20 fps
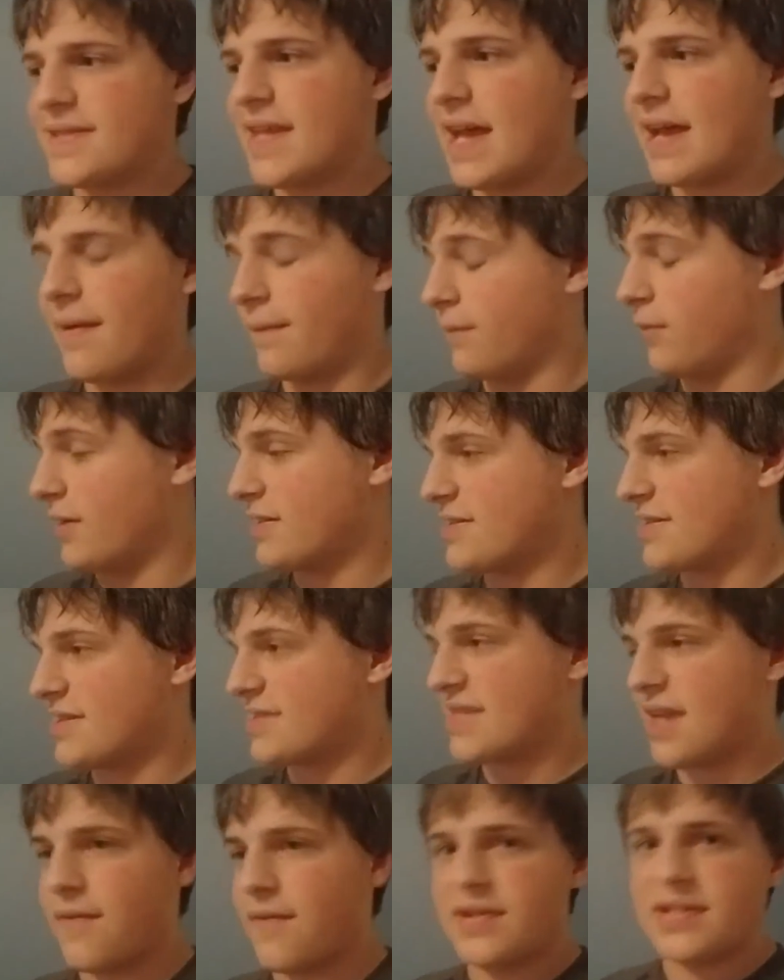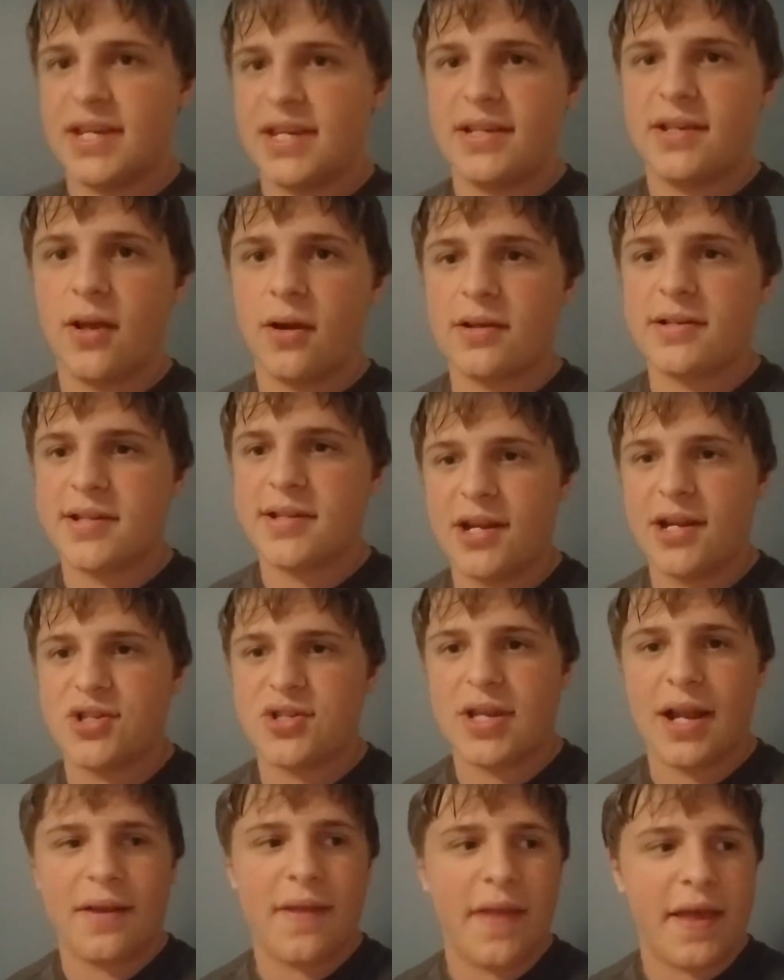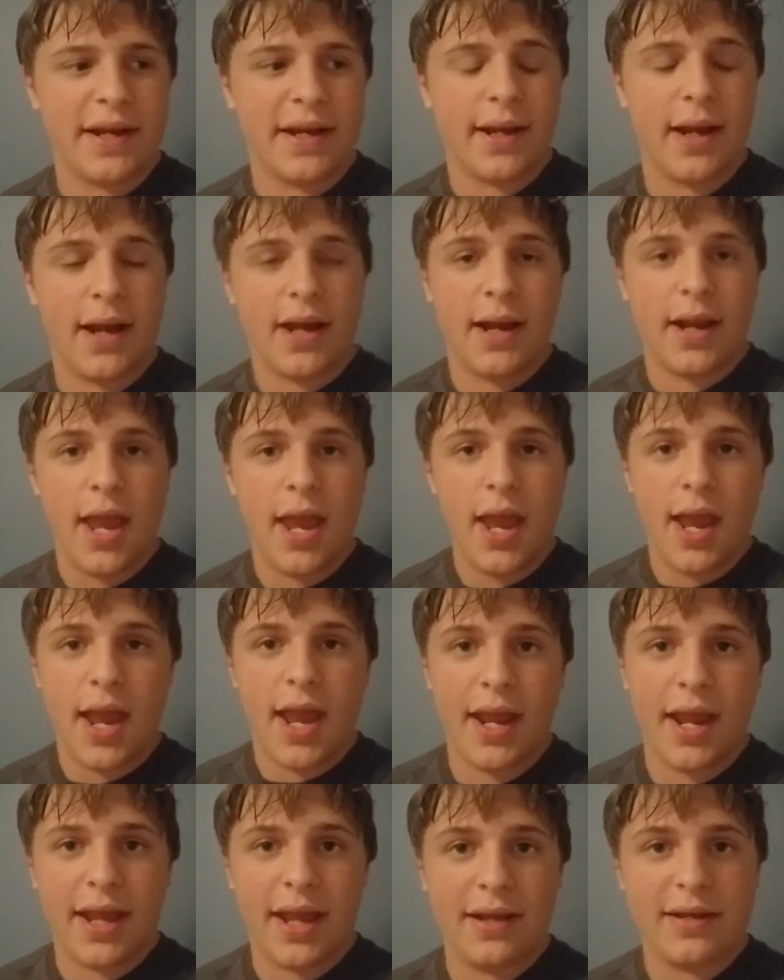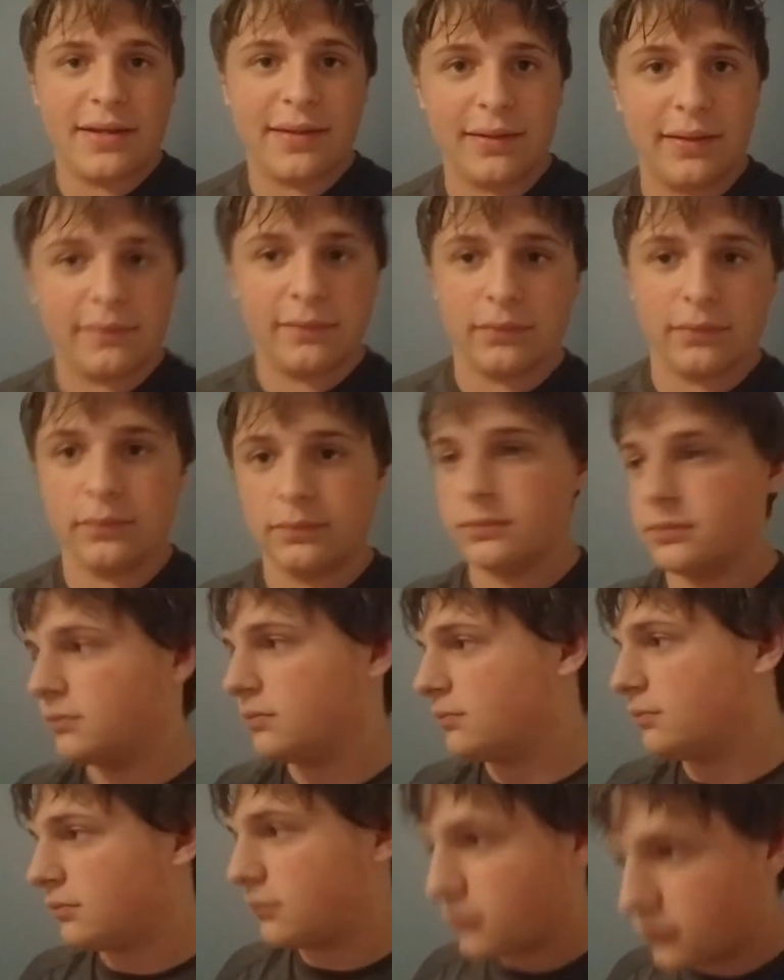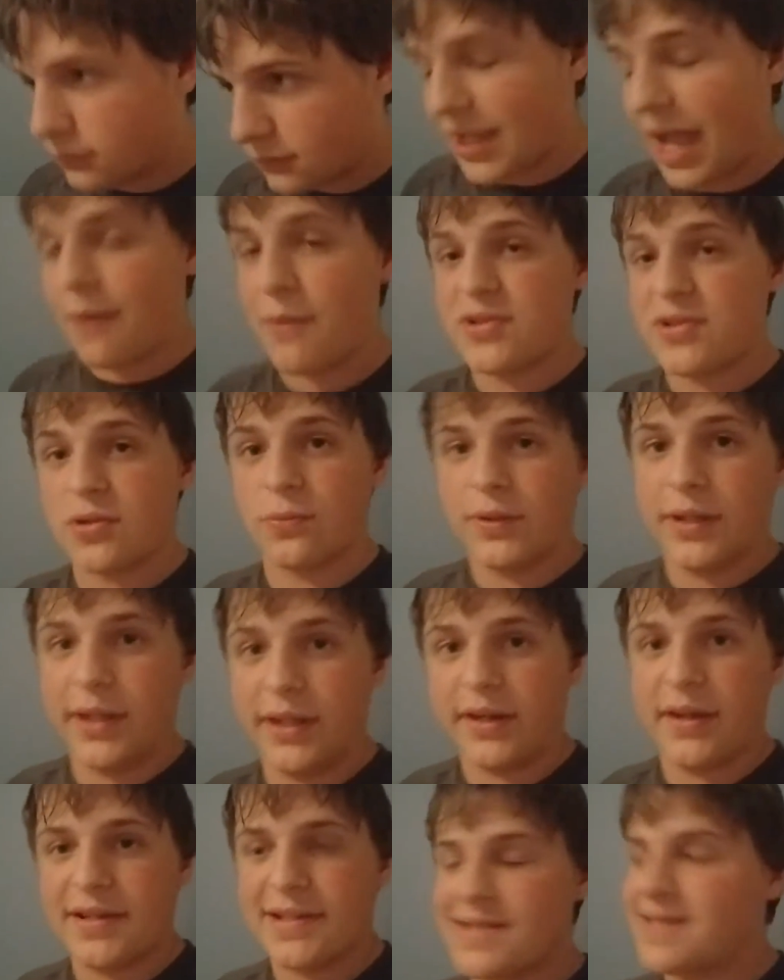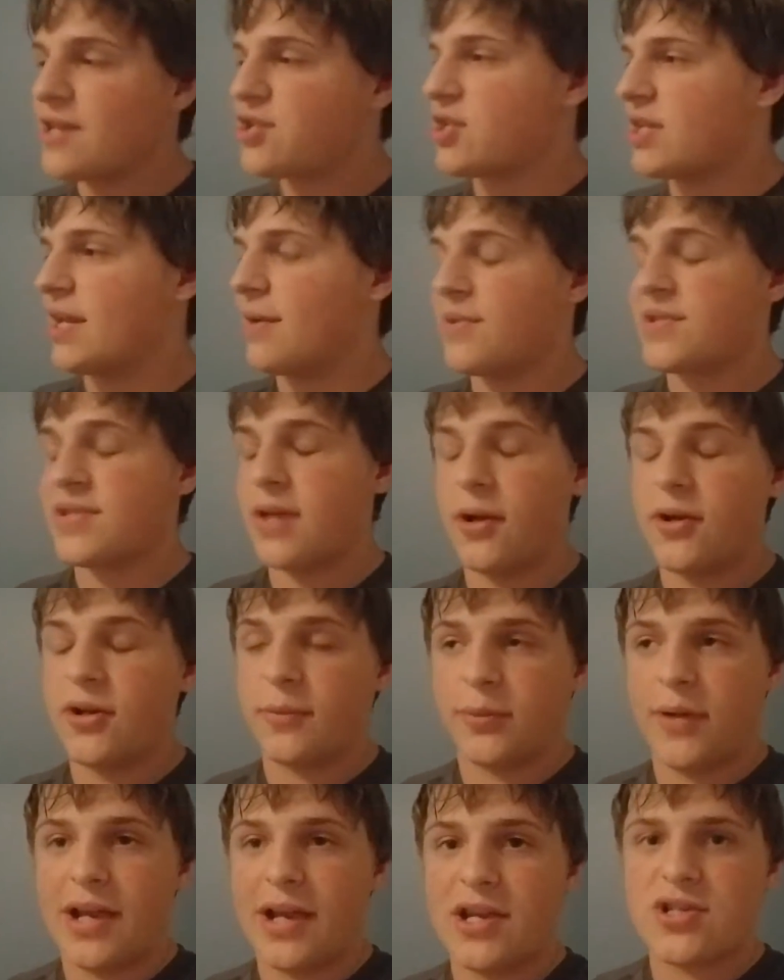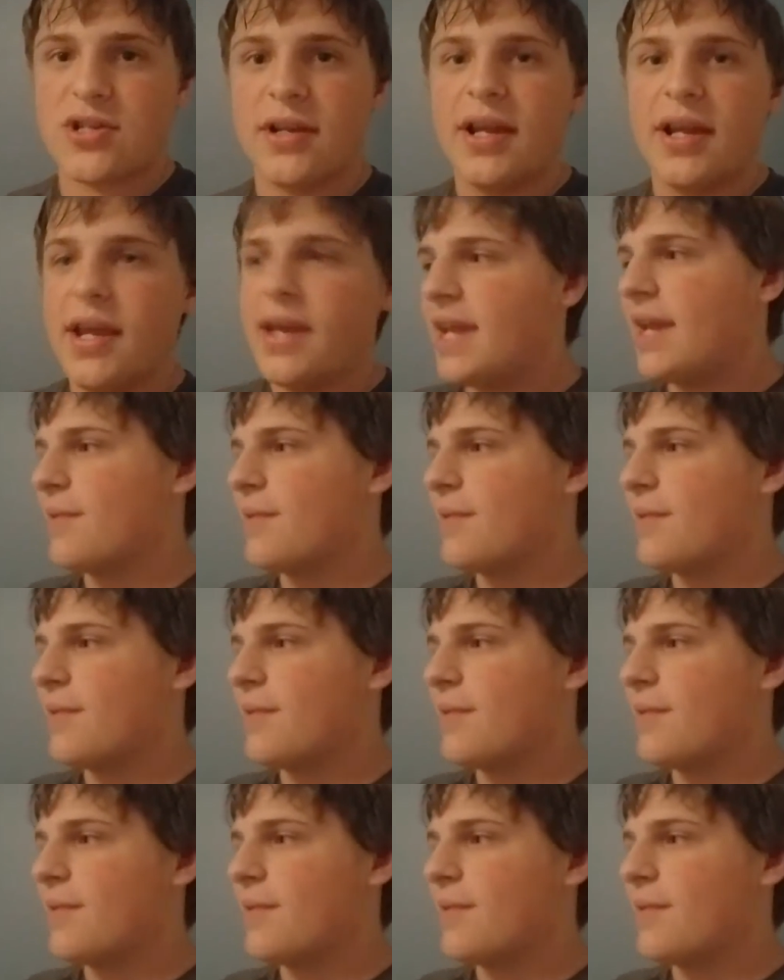That was the 17-yard touchdown that he got, and that was a really good decision. He was under pressure.